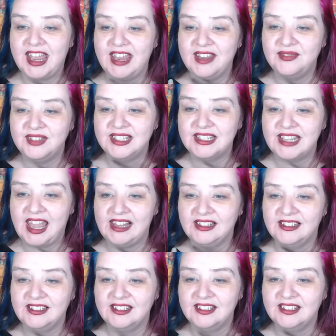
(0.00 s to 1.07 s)
Advent
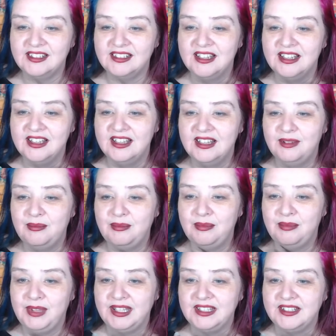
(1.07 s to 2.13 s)
Calendar
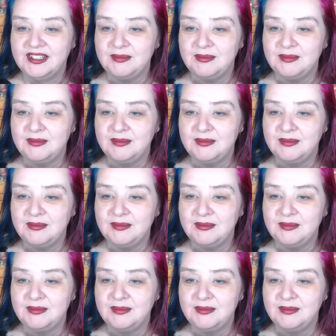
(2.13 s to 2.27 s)
bits